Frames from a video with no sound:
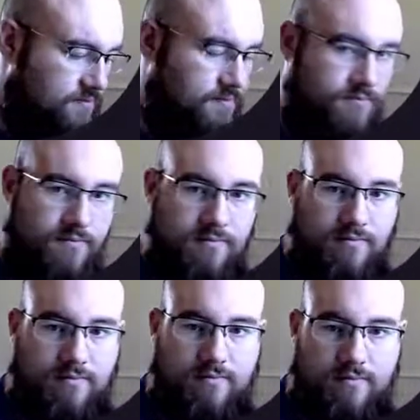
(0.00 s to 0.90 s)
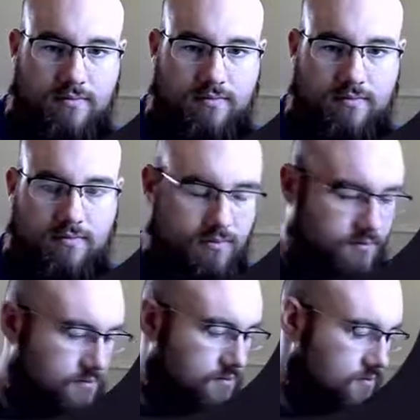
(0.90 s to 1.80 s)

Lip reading: (silence)